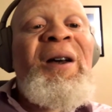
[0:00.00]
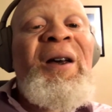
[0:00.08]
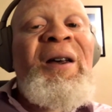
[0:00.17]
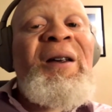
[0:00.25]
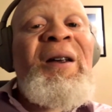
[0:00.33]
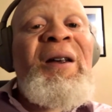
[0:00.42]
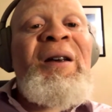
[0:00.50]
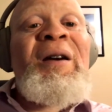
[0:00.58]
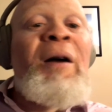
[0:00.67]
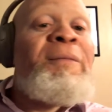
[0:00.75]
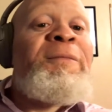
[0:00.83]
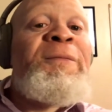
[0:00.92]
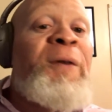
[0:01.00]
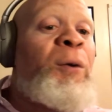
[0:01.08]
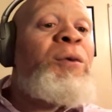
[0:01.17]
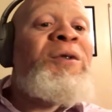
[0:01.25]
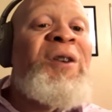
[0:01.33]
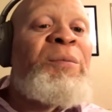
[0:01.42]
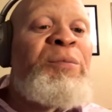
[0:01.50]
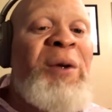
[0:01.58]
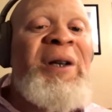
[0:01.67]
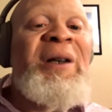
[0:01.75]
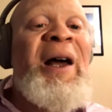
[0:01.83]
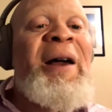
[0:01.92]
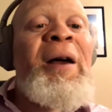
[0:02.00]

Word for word: It it unfolds a bit like